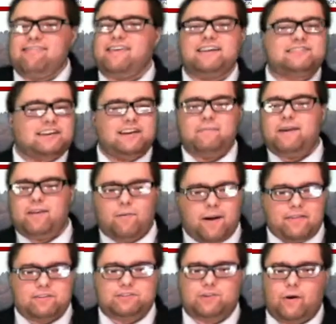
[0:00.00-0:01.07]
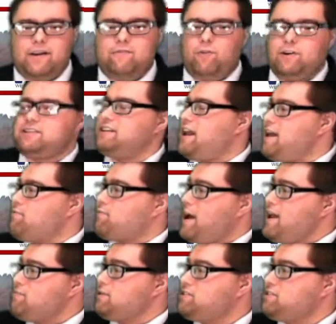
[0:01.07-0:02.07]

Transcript: That's going to be the weather story for today. Rain